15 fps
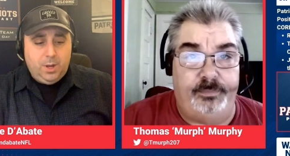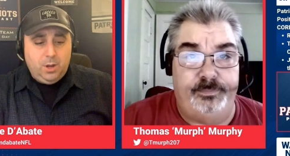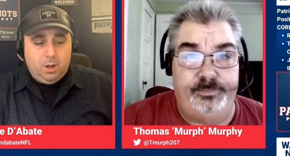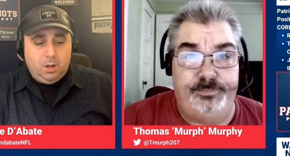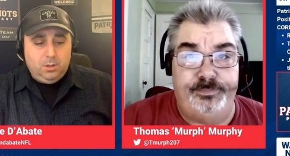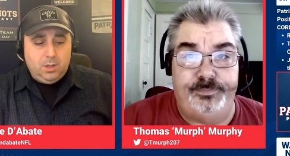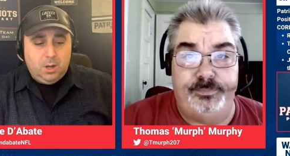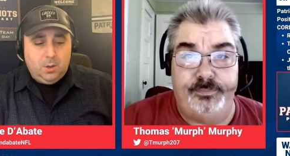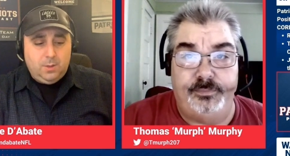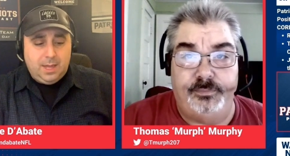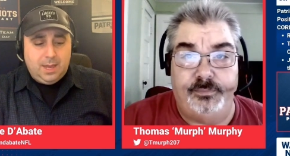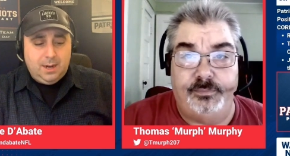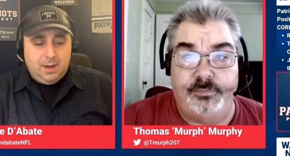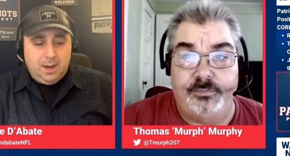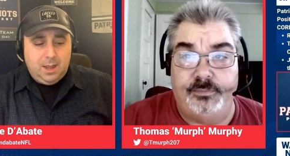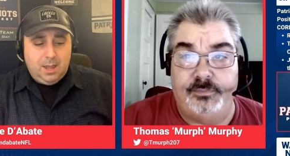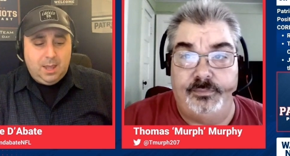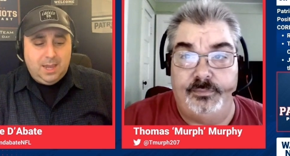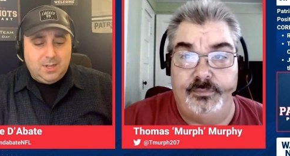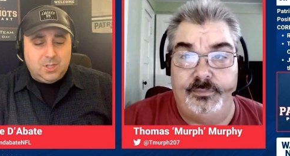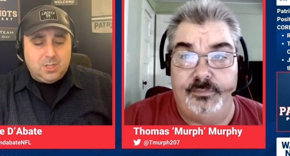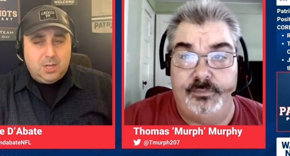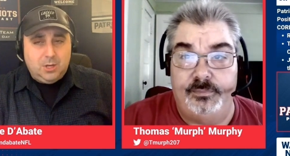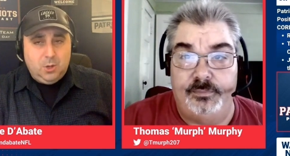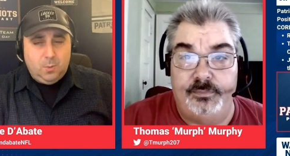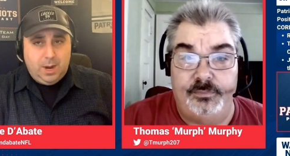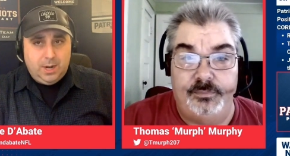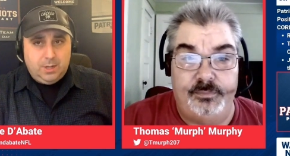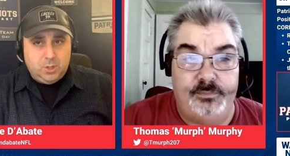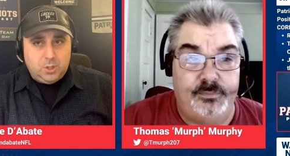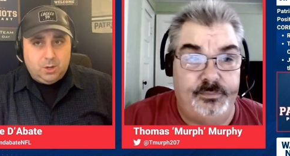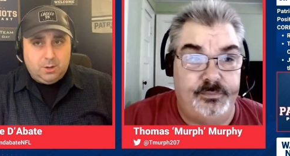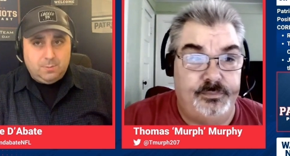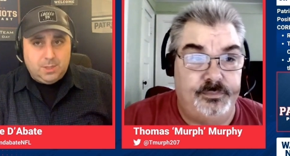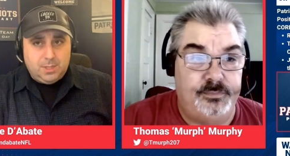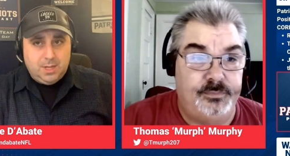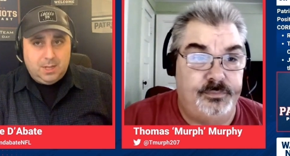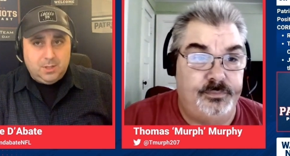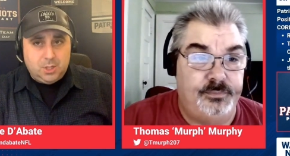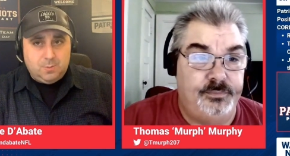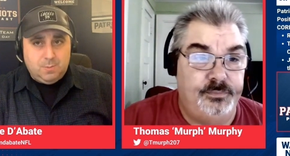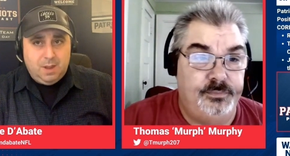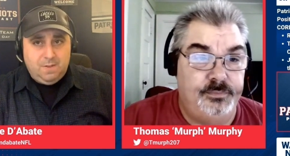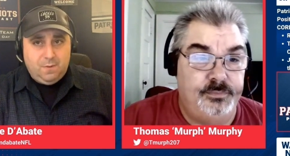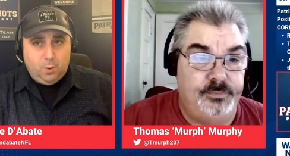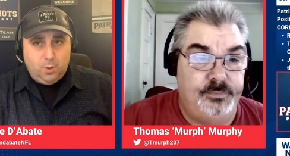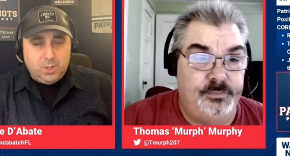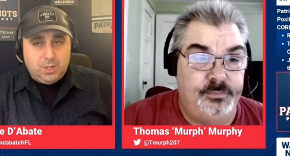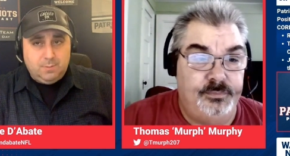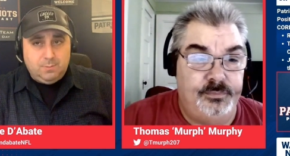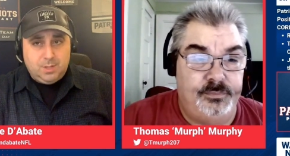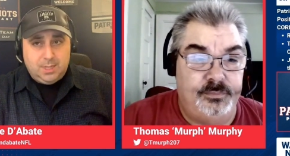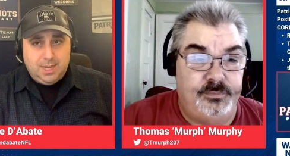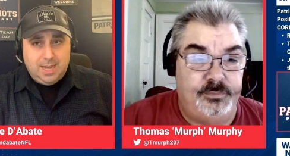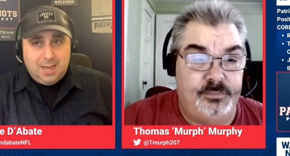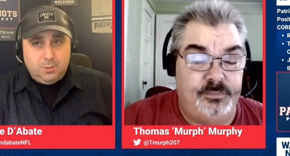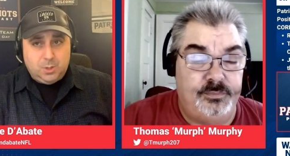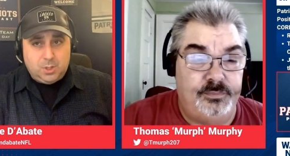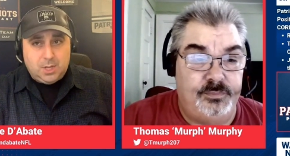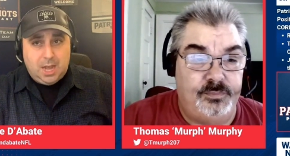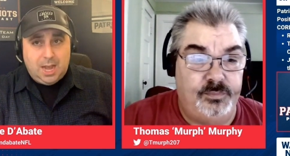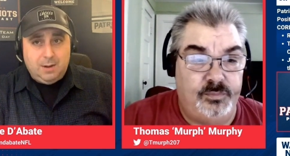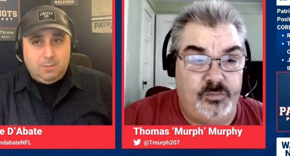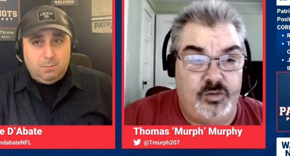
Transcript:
Speaker 1: we all know that extenuating circumstances may force him to the outside